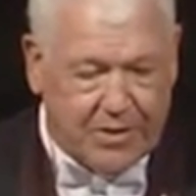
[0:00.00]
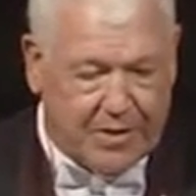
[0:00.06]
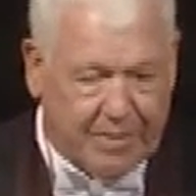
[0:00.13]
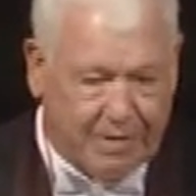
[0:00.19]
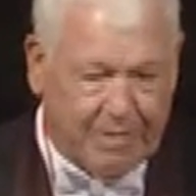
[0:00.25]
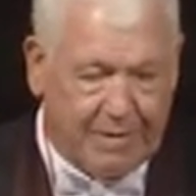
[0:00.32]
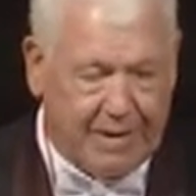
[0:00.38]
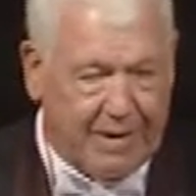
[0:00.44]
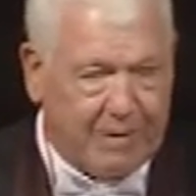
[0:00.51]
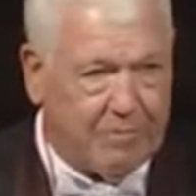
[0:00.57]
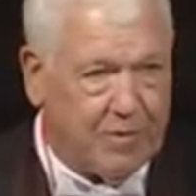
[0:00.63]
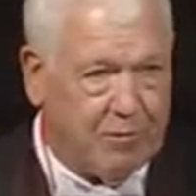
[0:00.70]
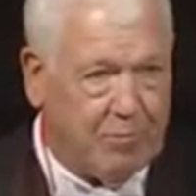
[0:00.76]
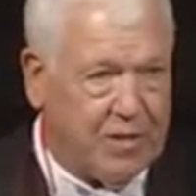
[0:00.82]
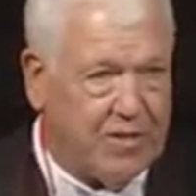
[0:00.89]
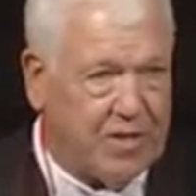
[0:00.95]

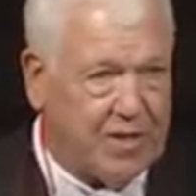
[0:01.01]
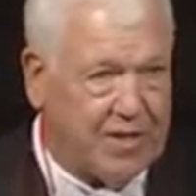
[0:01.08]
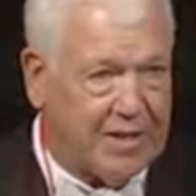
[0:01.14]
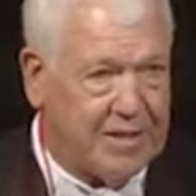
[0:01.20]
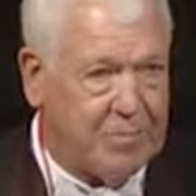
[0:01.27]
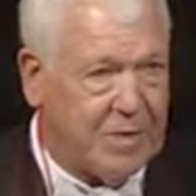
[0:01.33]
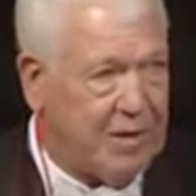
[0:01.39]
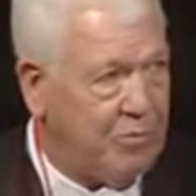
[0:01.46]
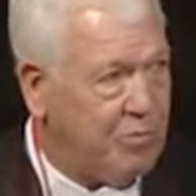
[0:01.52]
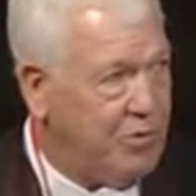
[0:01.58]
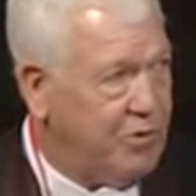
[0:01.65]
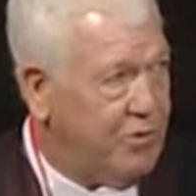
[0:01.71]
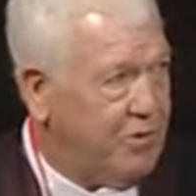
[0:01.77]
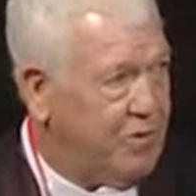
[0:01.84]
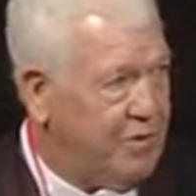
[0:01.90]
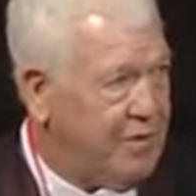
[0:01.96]
and be selected by the
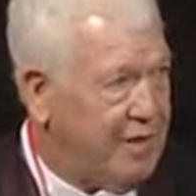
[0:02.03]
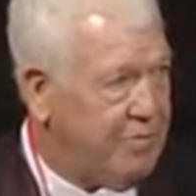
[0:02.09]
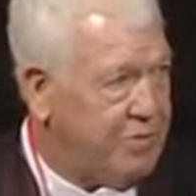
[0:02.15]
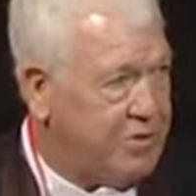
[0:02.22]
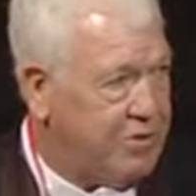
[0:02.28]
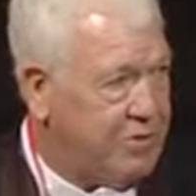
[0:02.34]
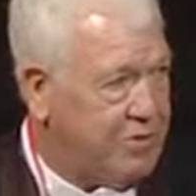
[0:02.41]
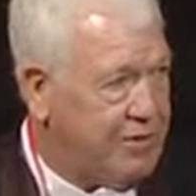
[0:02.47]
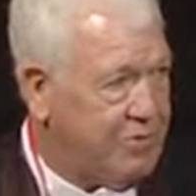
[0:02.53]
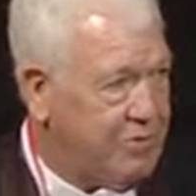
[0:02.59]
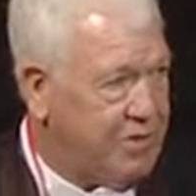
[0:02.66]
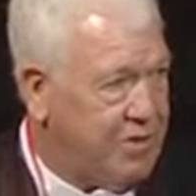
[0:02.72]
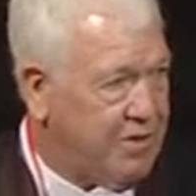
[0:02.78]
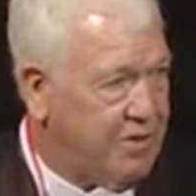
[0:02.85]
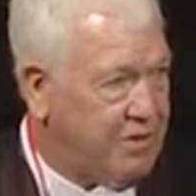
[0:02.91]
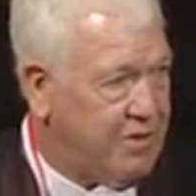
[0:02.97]
Blues, and that was
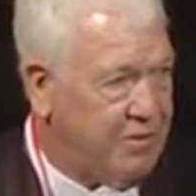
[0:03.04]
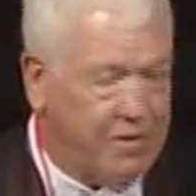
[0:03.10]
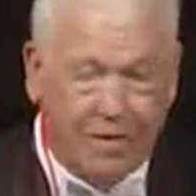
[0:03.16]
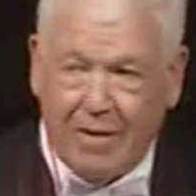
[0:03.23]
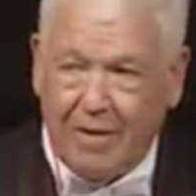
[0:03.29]
another